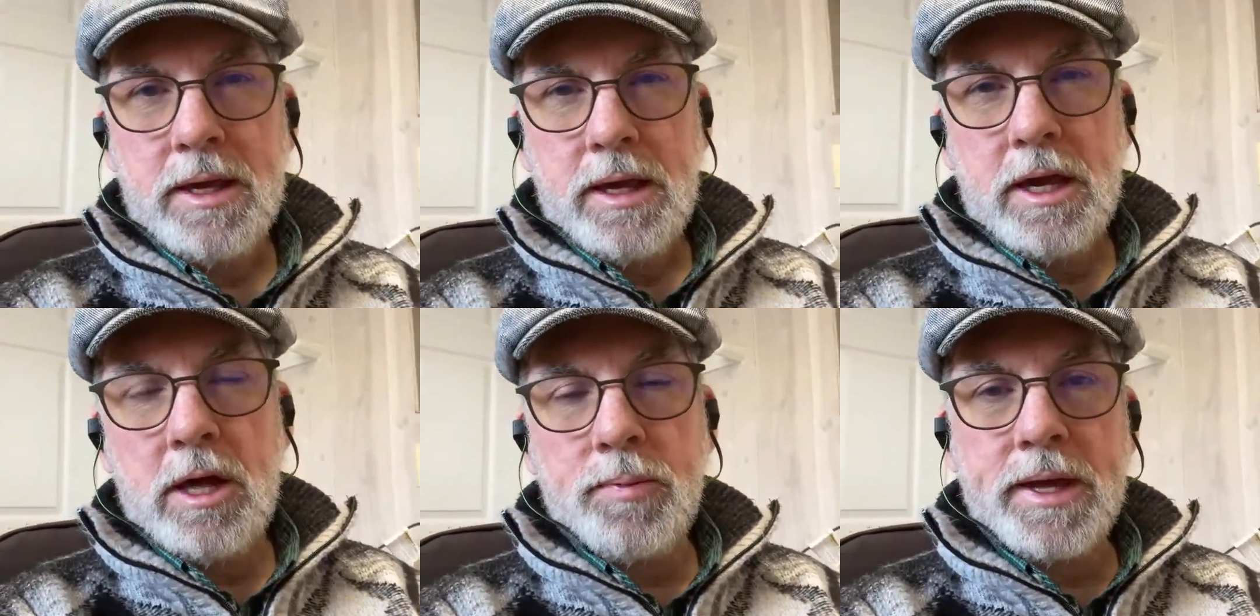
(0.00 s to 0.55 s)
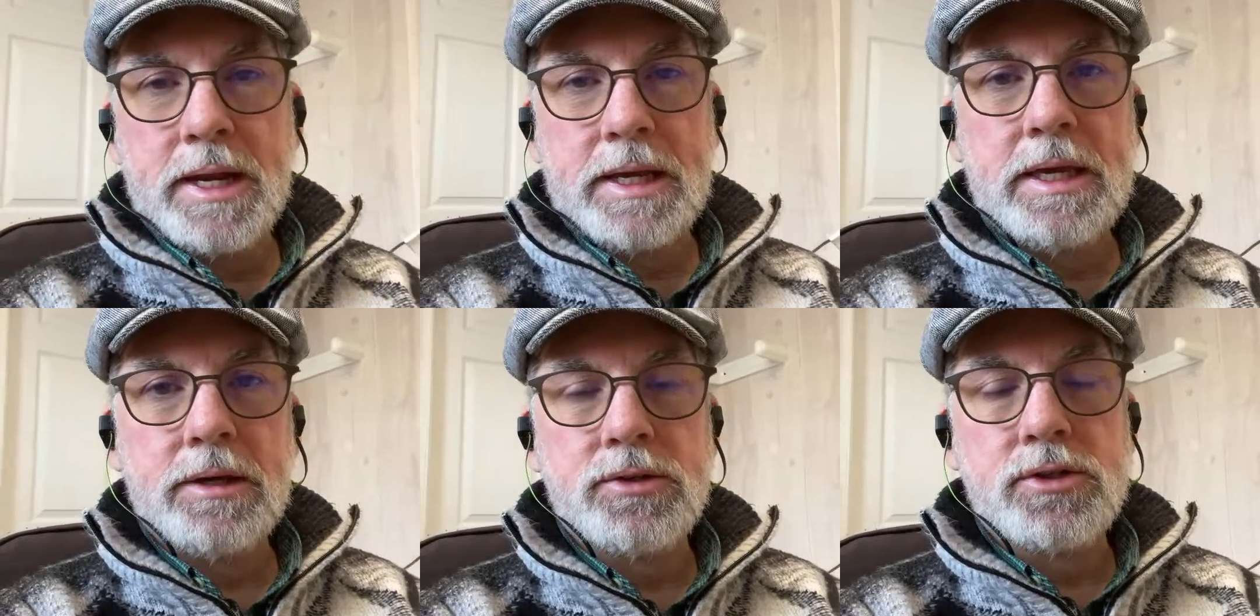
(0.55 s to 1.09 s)
help kind of
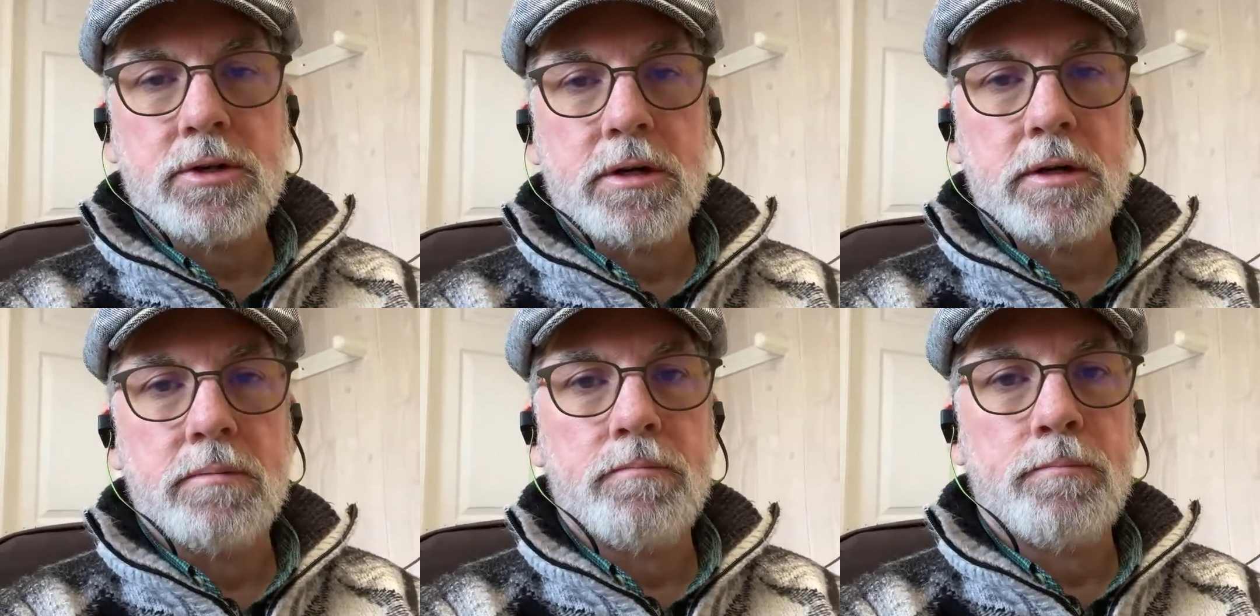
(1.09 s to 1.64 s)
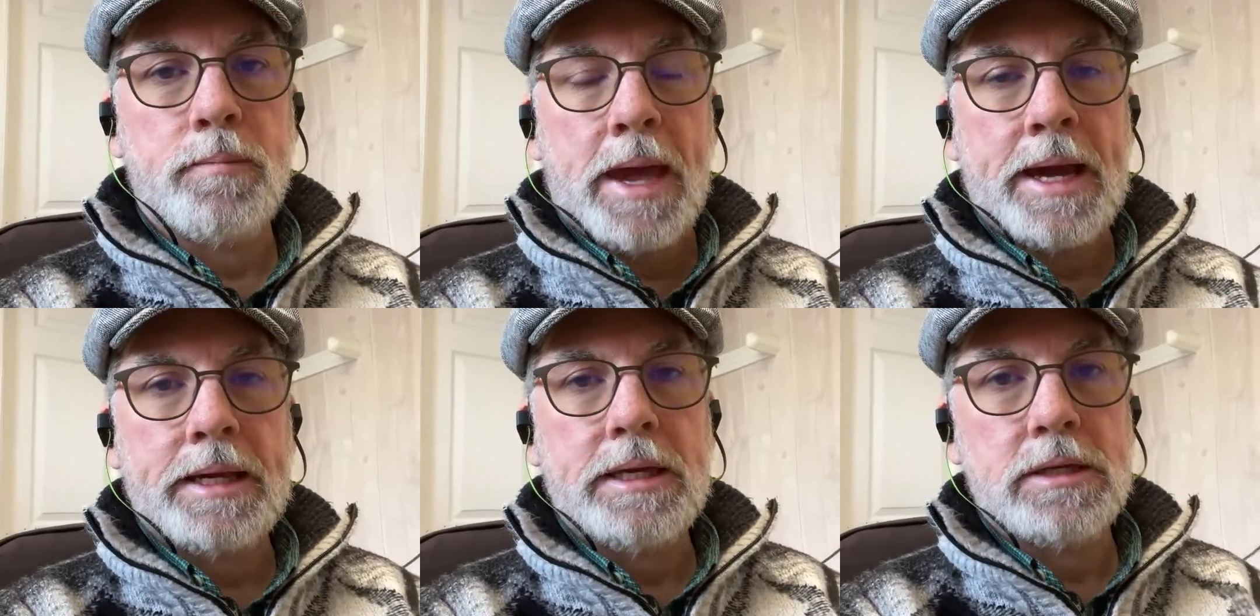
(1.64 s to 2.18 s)
kickstart
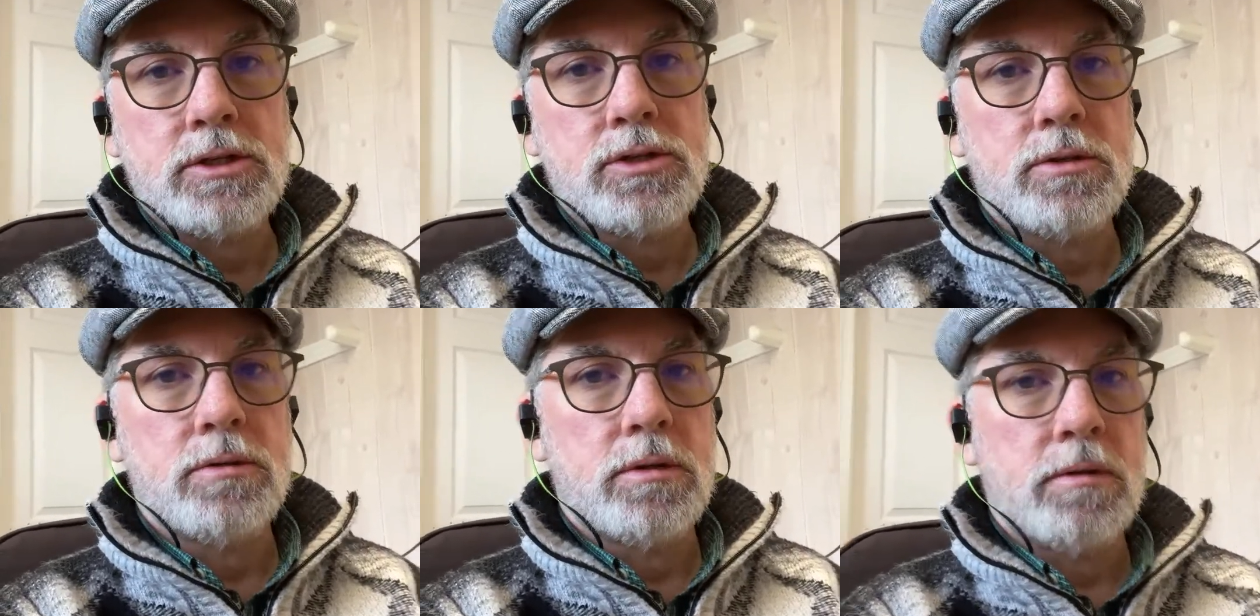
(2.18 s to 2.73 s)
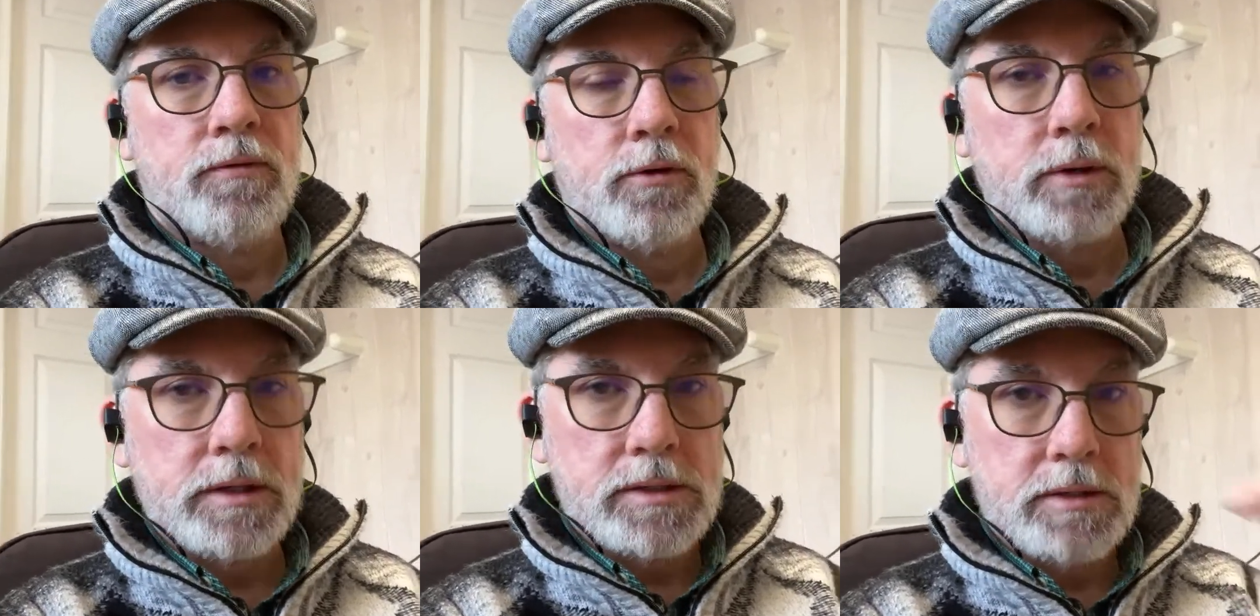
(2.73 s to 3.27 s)
back into the
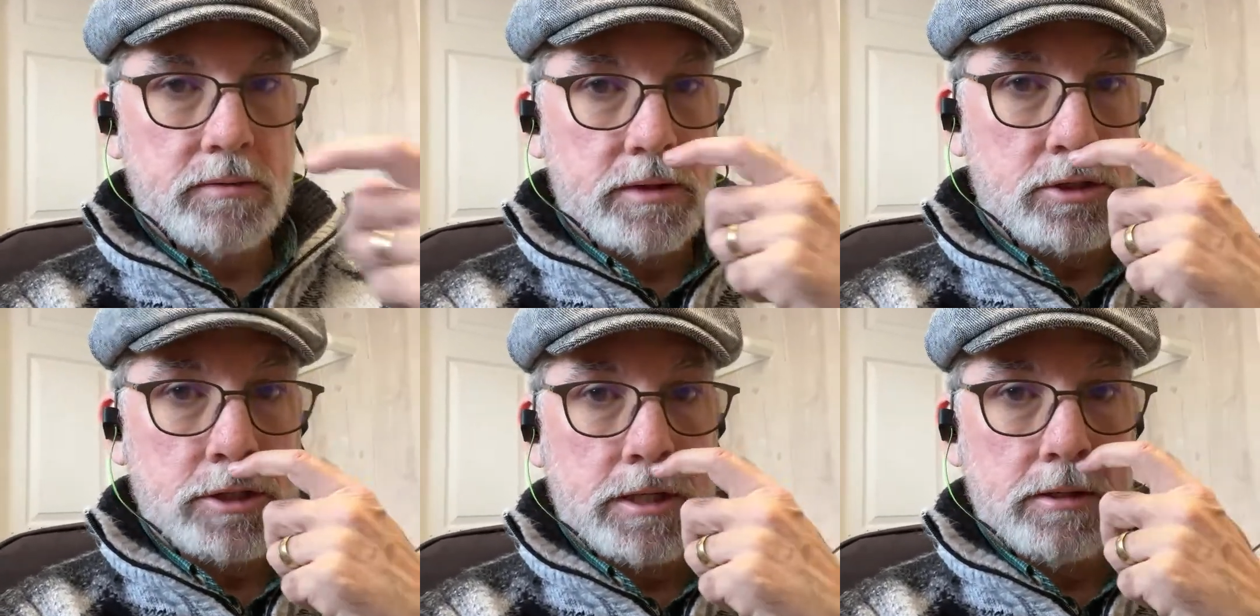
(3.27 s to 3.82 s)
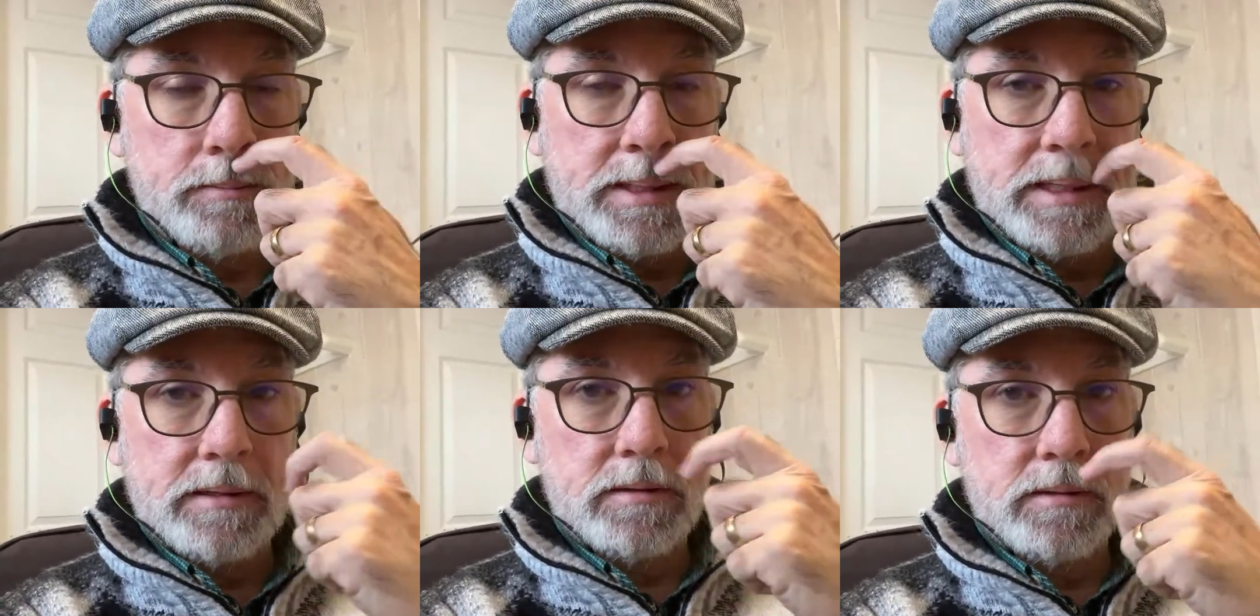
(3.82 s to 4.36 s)
focus of this channel
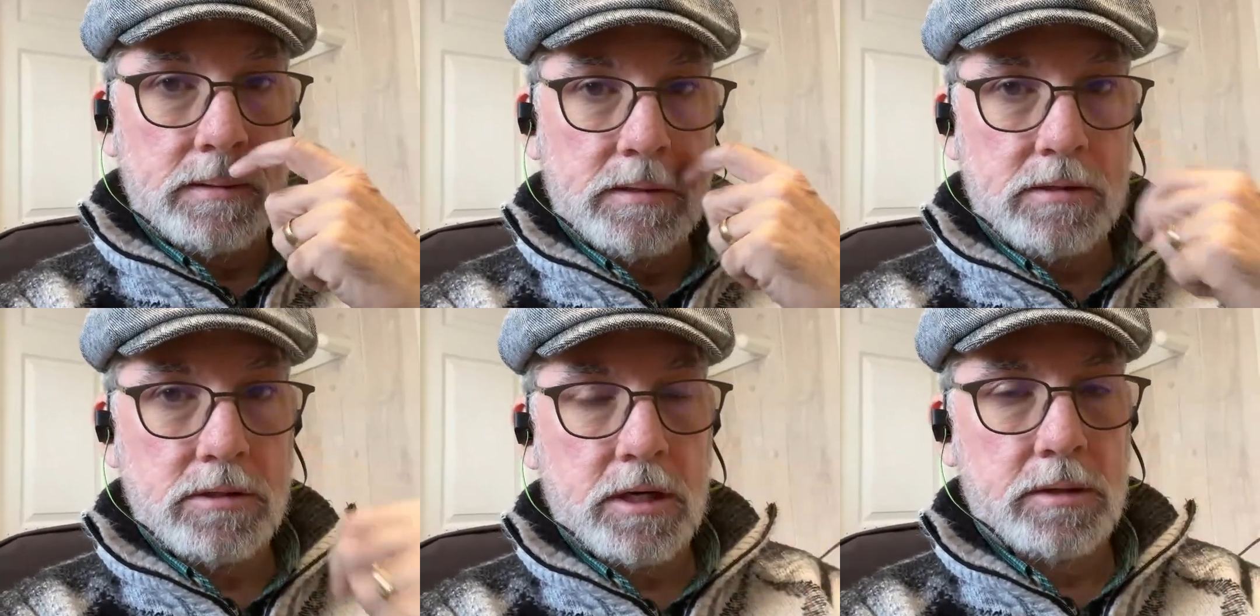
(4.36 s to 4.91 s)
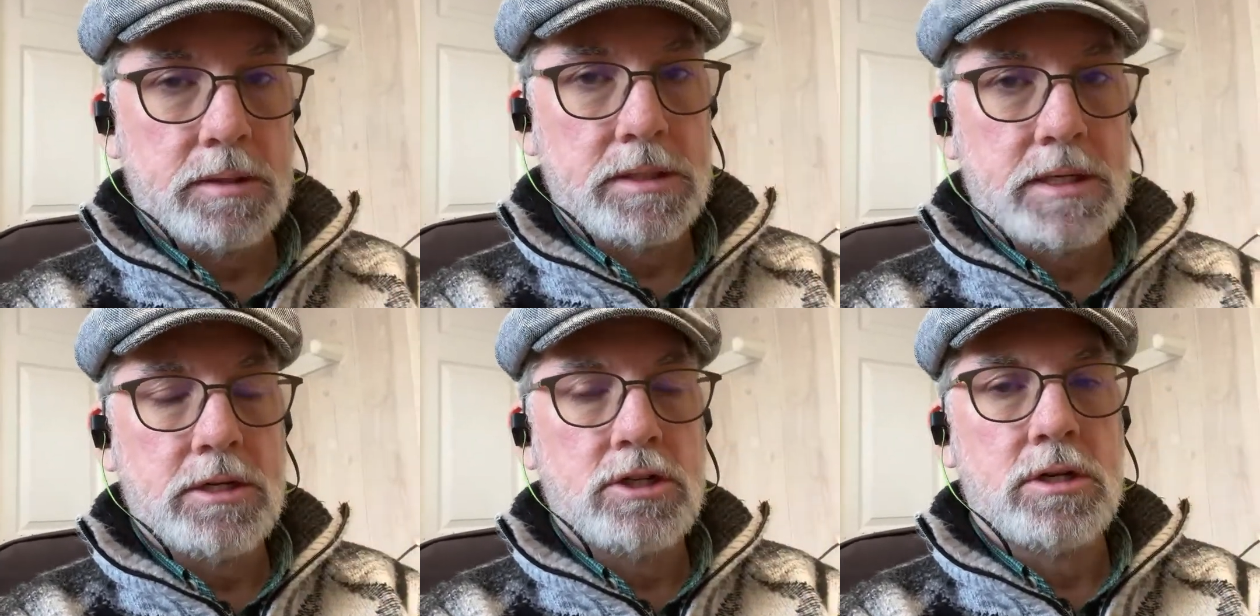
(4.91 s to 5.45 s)
being
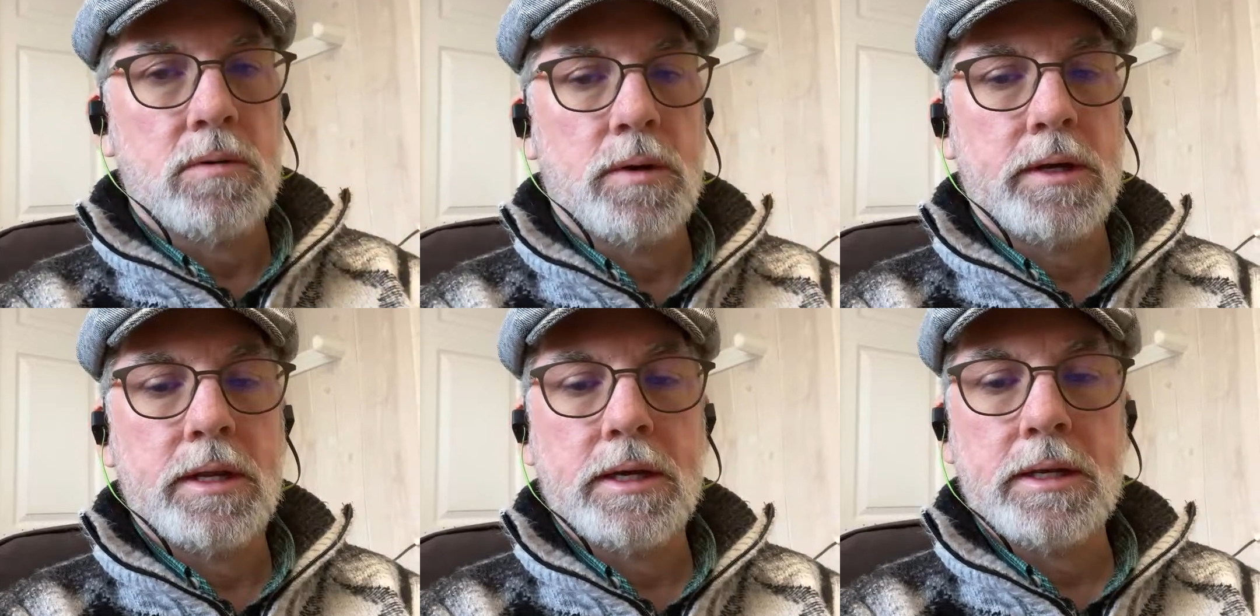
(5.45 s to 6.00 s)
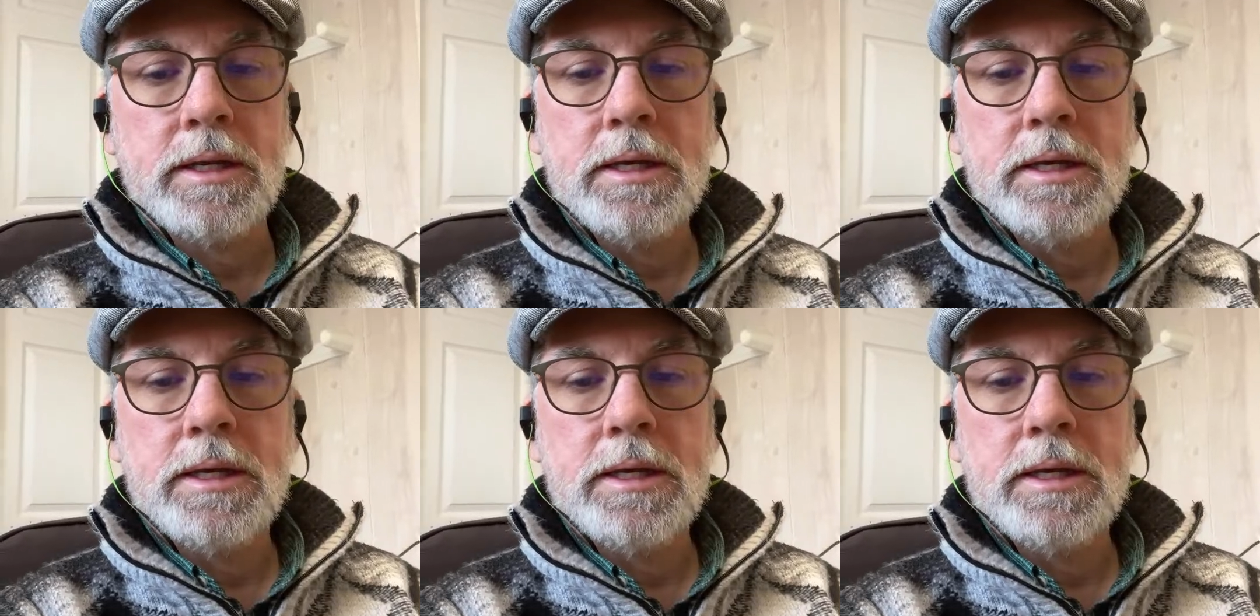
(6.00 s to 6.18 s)
documentation and whatnot.